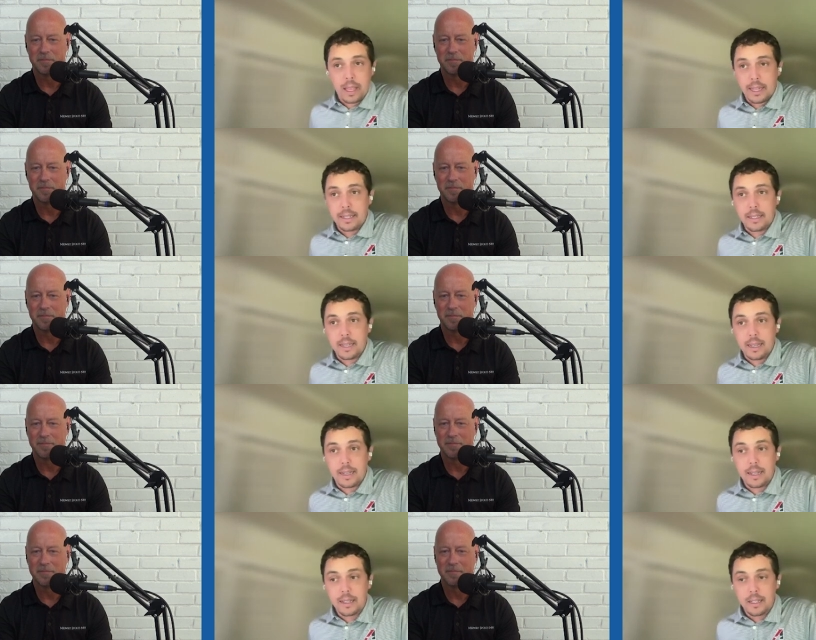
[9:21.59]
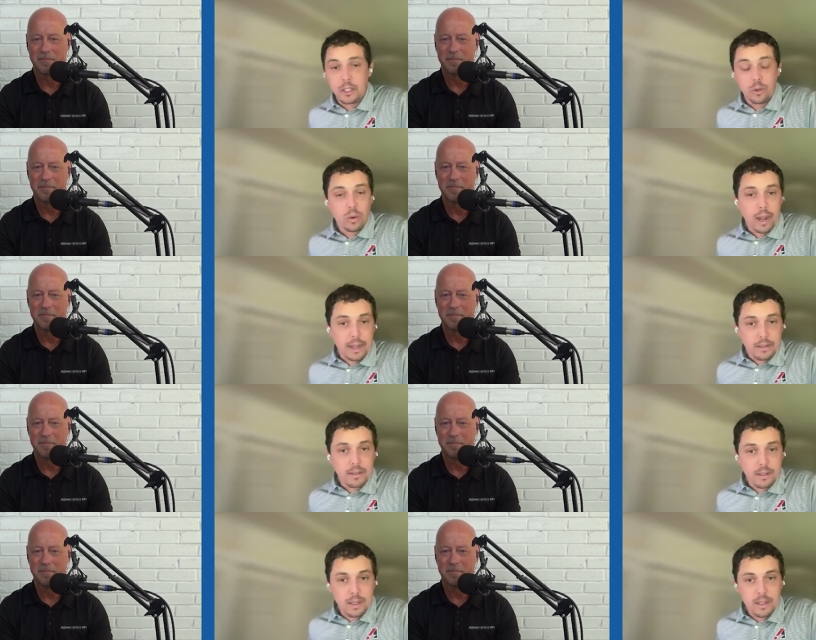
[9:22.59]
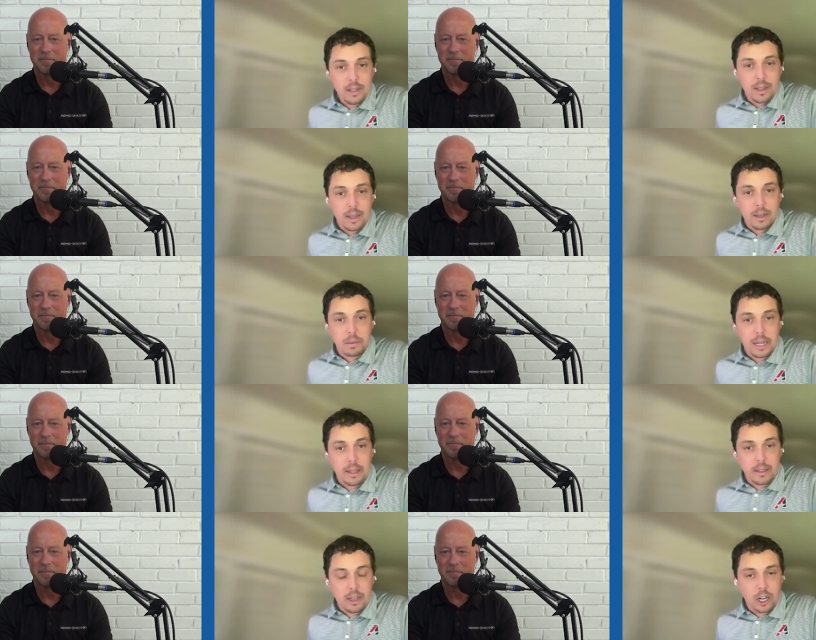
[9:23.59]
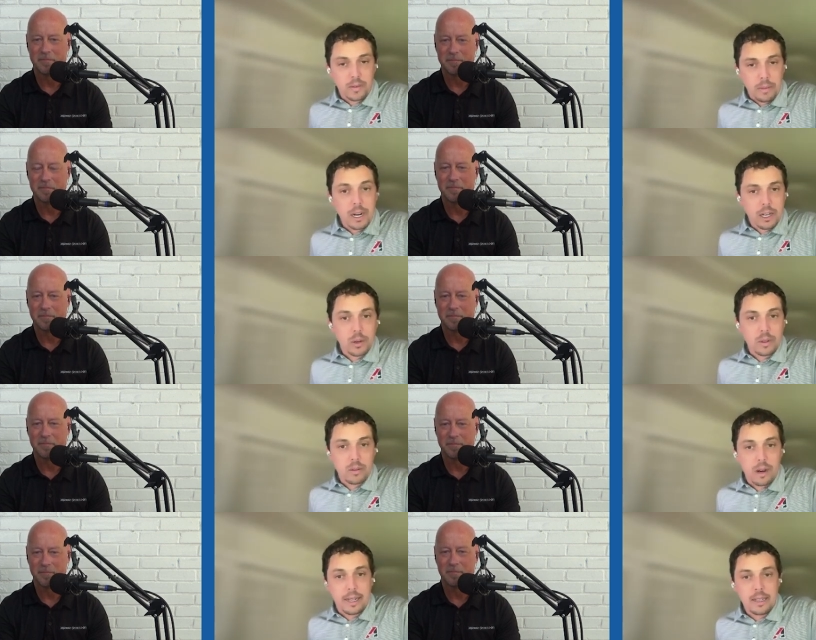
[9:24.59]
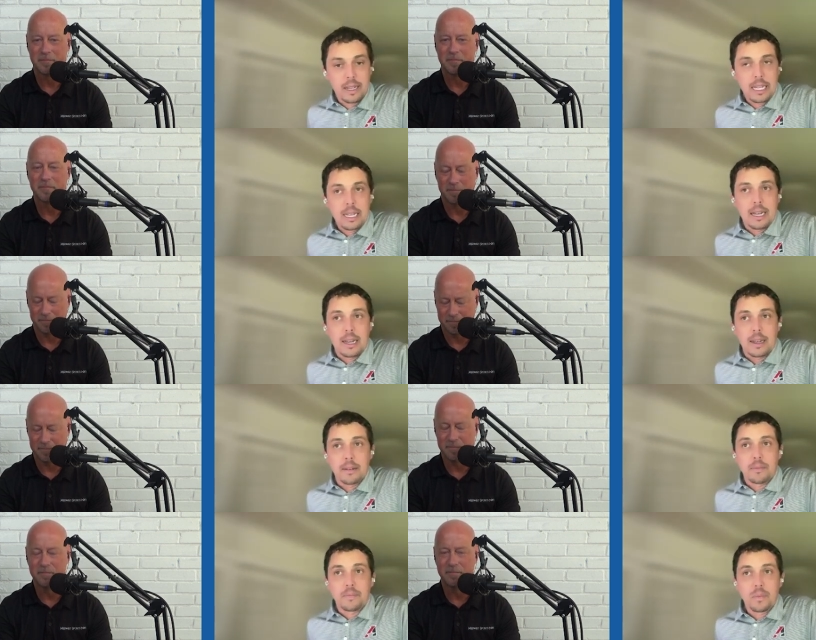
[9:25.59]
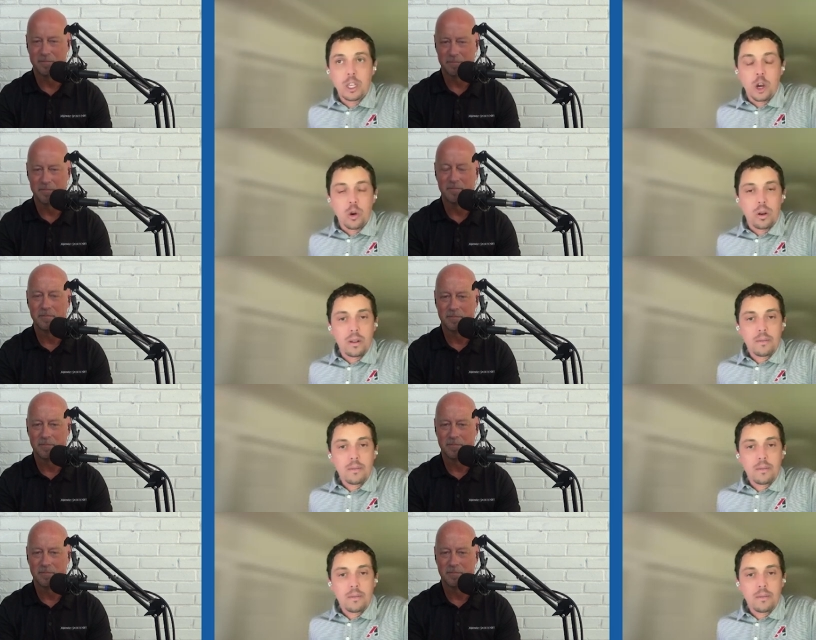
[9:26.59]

Speaker 1: and uh, you were right um, and i think the heart of america was right mm-hmm. um, you know